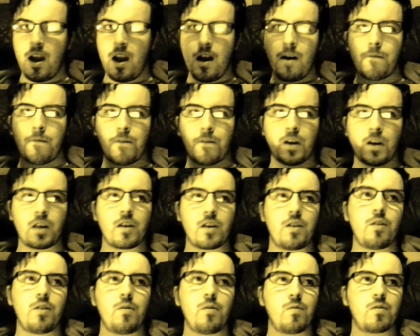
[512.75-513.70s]
thank
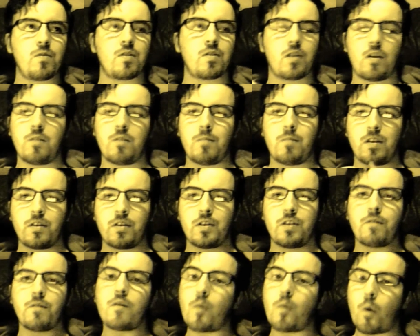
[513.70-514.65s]
you so
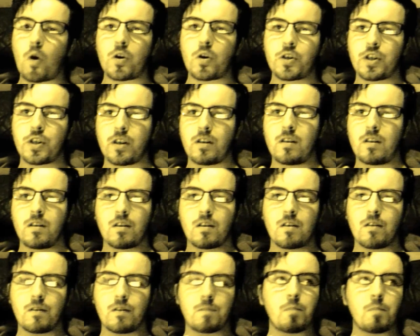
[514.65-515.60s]
much for watching,
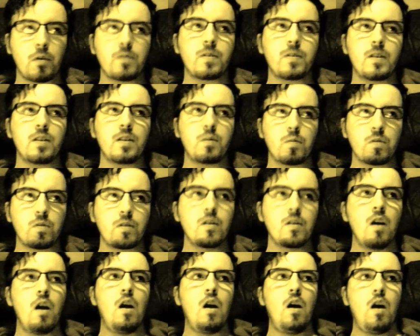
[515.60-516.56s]
because most of this was
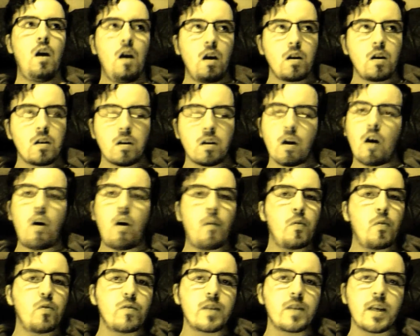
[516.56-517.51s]

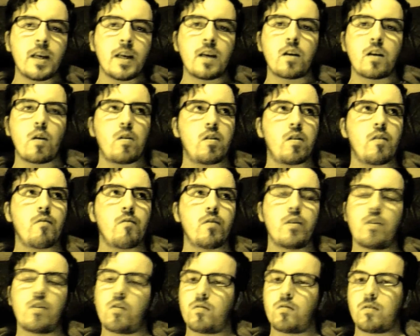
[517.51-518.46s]
garbled,
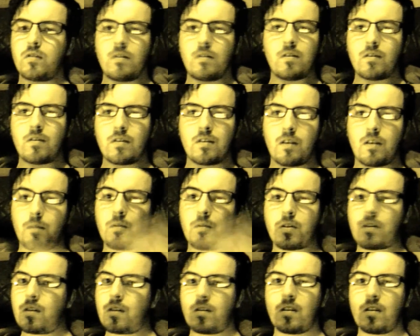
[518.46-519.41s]
incoherent nonsense. I'm not
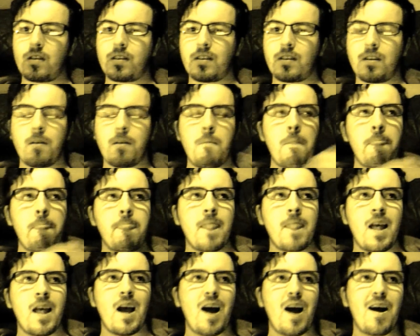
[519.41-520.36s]
going to lie to
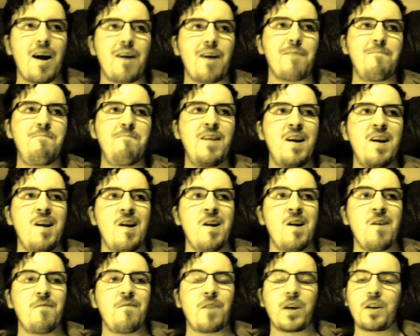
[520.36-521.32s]
you.
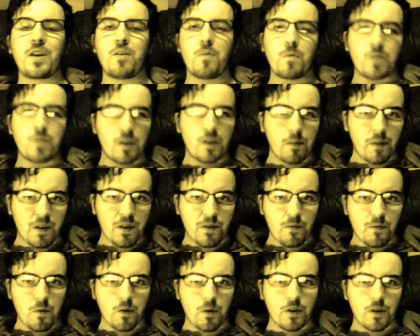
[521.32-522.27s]
Thank you all so much
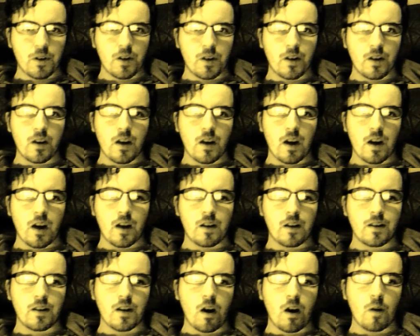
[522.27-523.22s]
for watching,
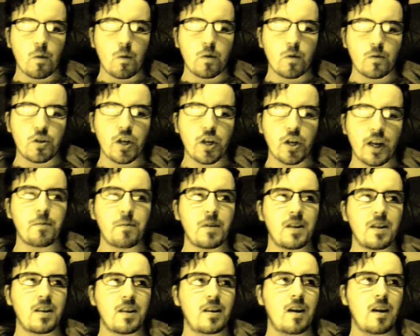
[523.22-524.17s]
and I will
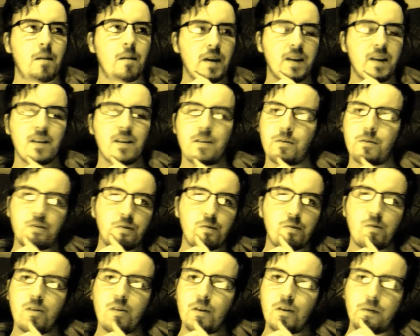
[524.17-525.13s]
genuinely come back and do a
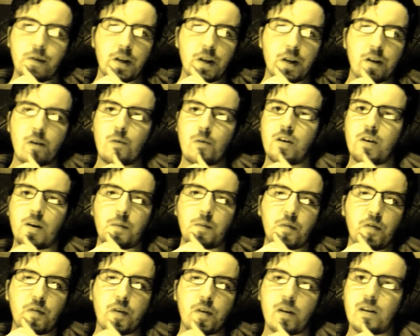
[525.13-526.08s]
new video when I'm
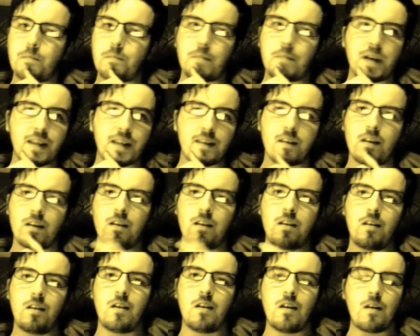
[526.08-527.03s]
feeling better.
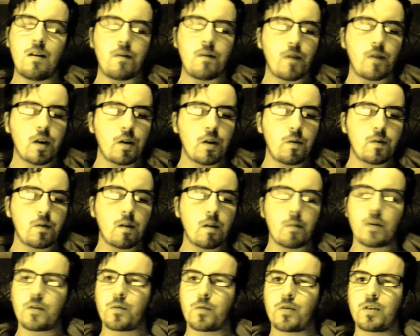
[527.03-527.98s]
Thank you so
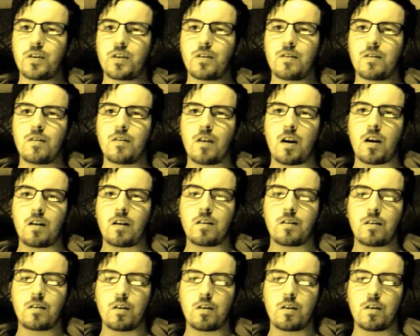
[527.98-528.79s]
much for watching, and